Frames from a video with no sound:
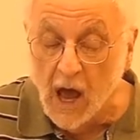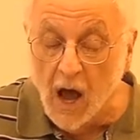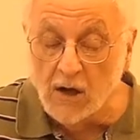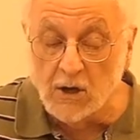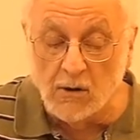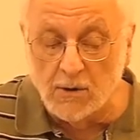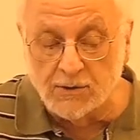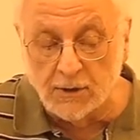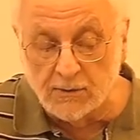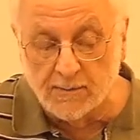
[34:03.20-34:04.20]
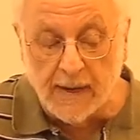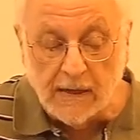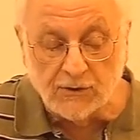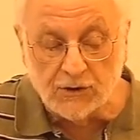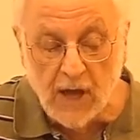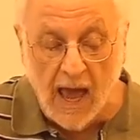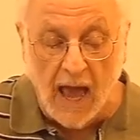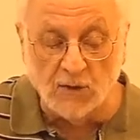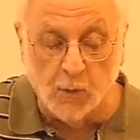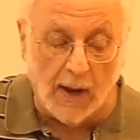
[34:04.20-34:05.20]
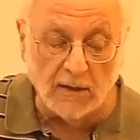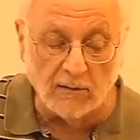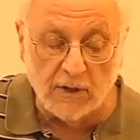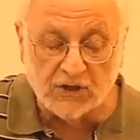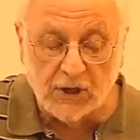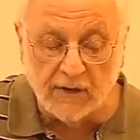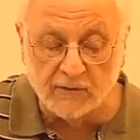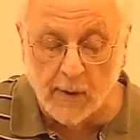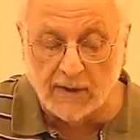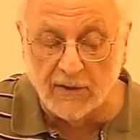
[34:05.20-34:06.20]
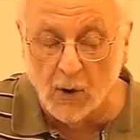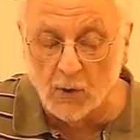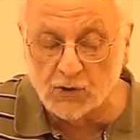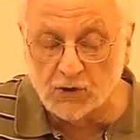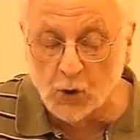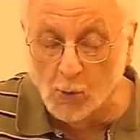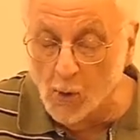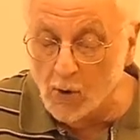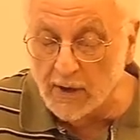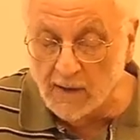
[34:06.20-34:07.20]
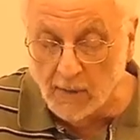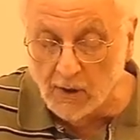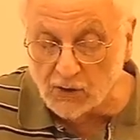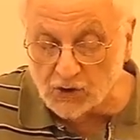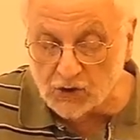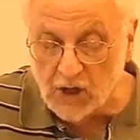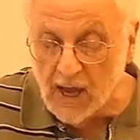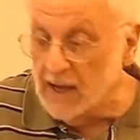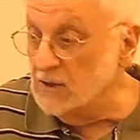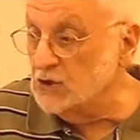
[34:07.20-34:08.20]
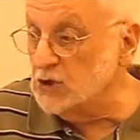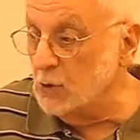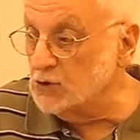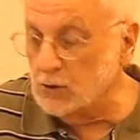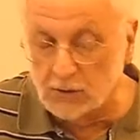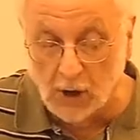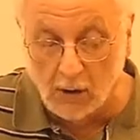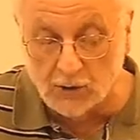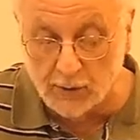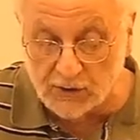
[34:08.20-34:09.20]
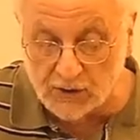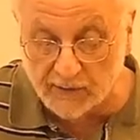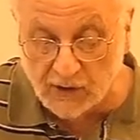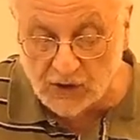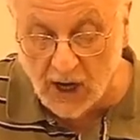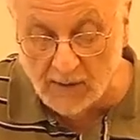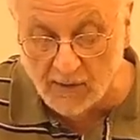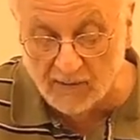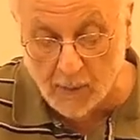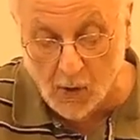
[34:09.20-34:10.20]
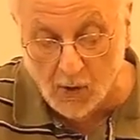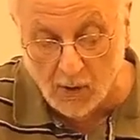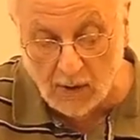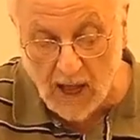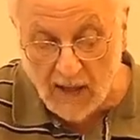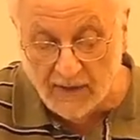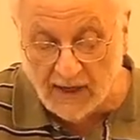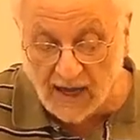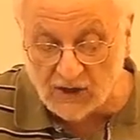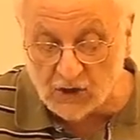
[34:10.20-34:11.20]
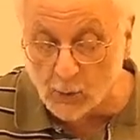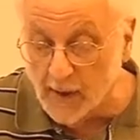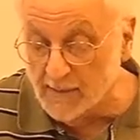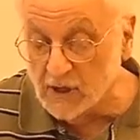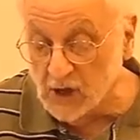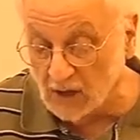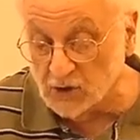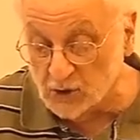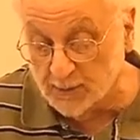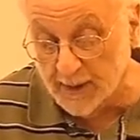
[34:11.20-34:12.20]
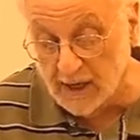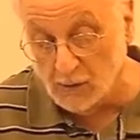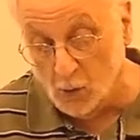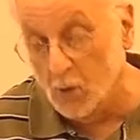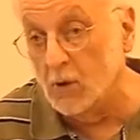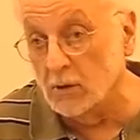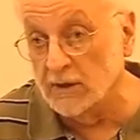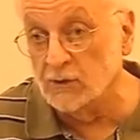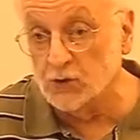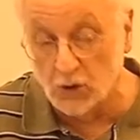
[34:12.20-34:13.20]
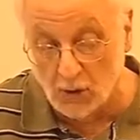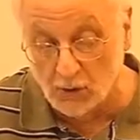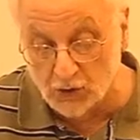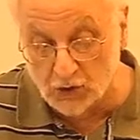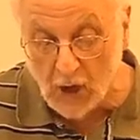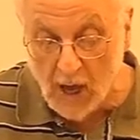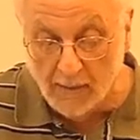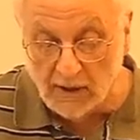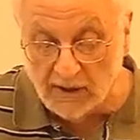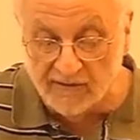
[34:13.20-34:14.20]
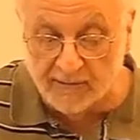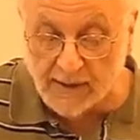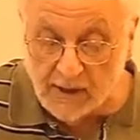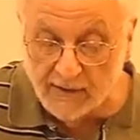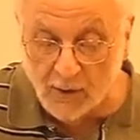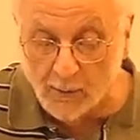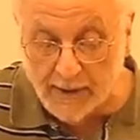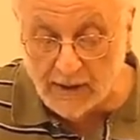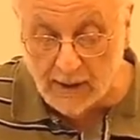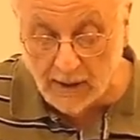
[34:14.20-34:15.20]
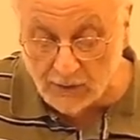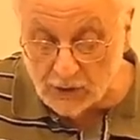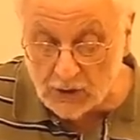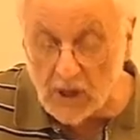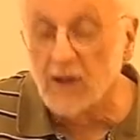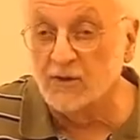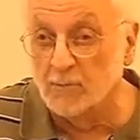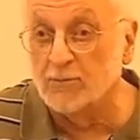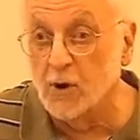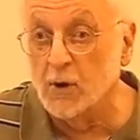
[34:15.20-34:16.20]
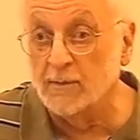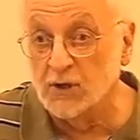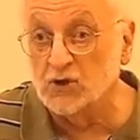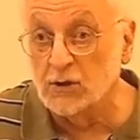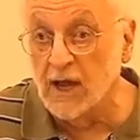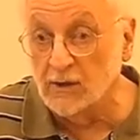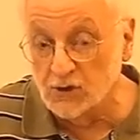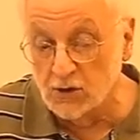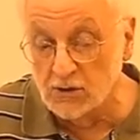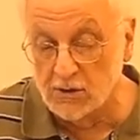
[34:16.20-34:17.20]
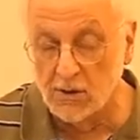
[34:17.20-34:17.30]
a guerdon meet, had well received when those no more immersed in social doctrines of the time of Paul that asked the women not to speak at all in church, but live beneath obedience, the prohibition ended.